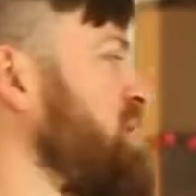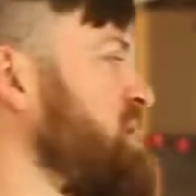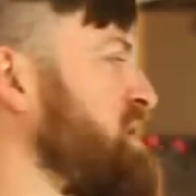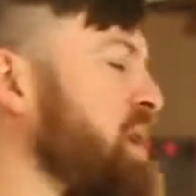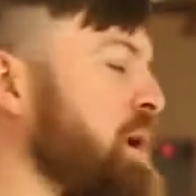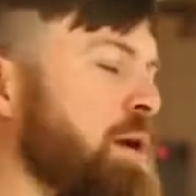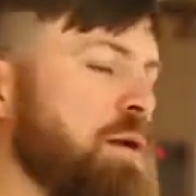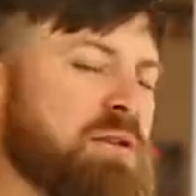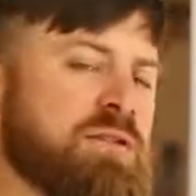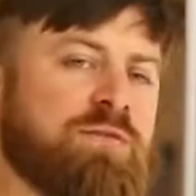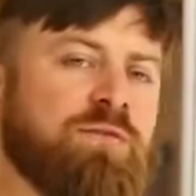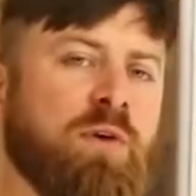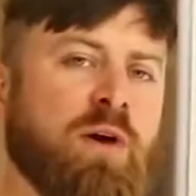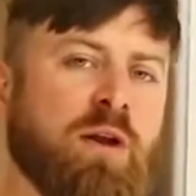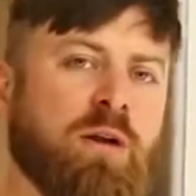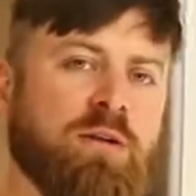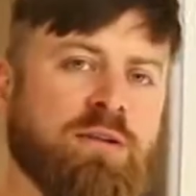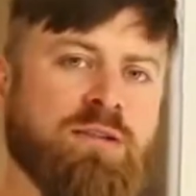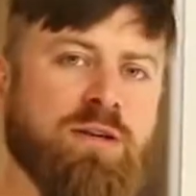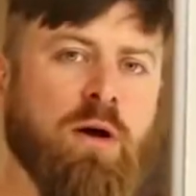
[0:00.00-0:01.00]
sales
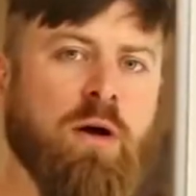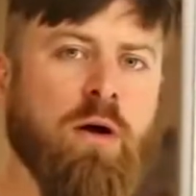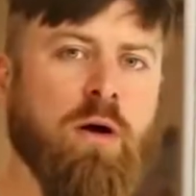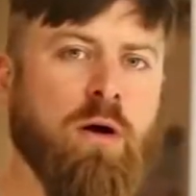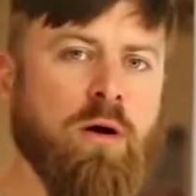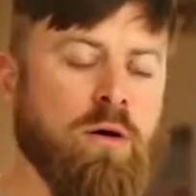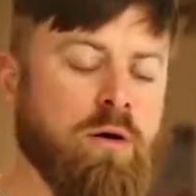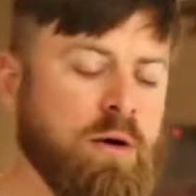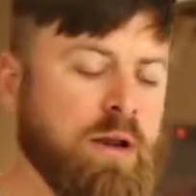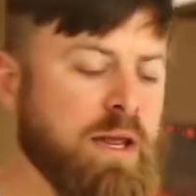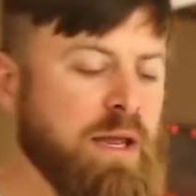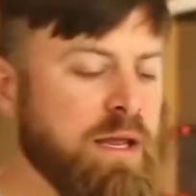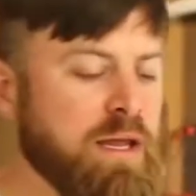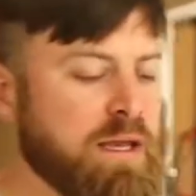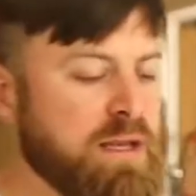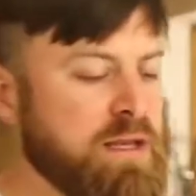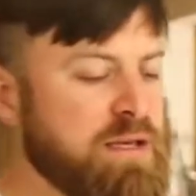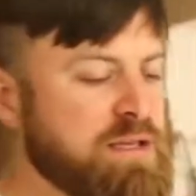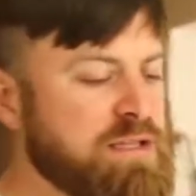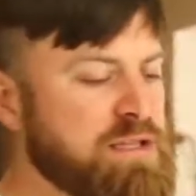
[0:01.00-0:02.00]
funnels are
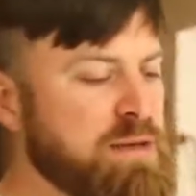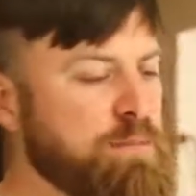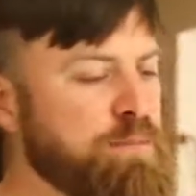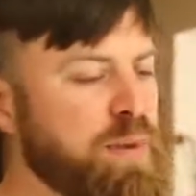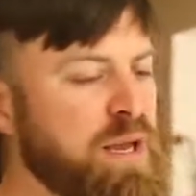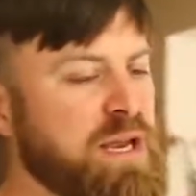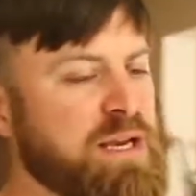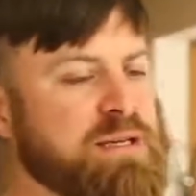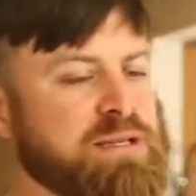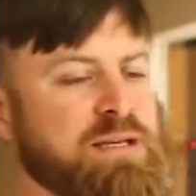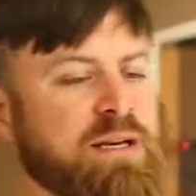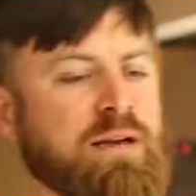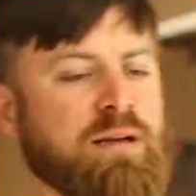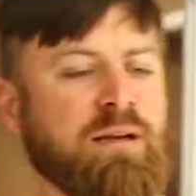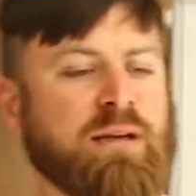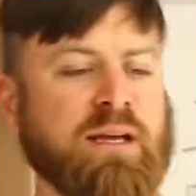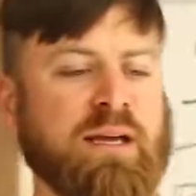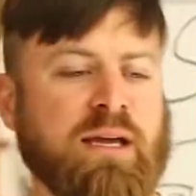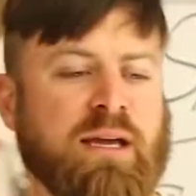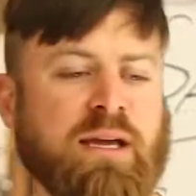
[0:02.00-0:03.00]
is
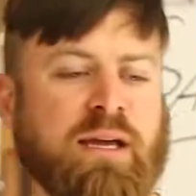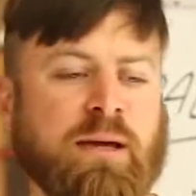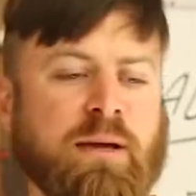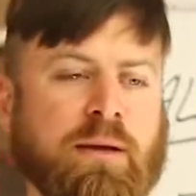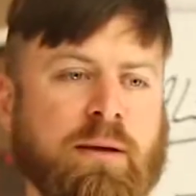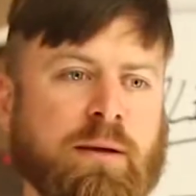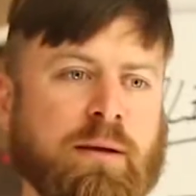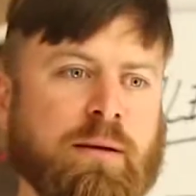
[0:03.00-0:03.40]
basically,